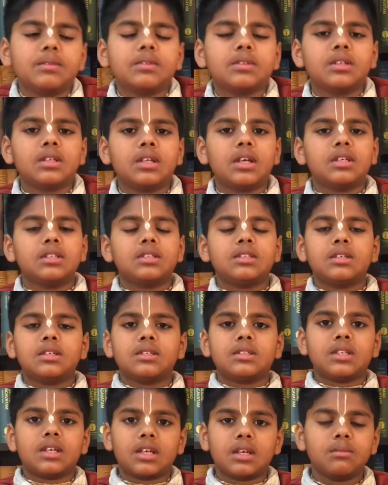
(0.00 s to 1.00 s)
so that's the
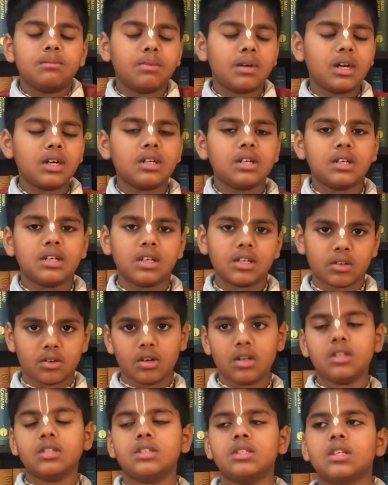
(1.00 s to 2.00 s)
second part i
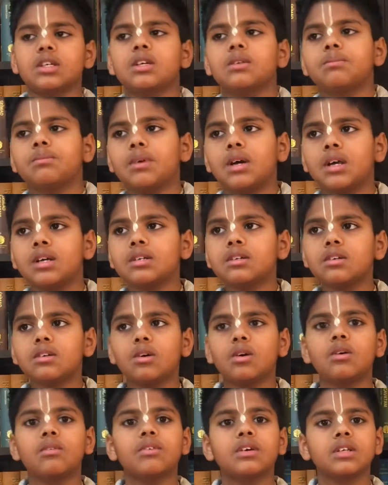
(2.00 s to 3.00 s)
call it second part
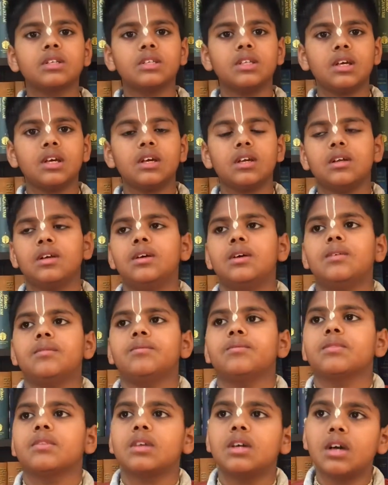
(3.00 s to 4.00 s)
over there
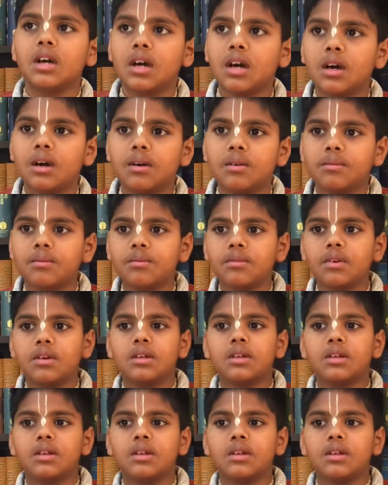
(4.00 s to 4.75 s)
um,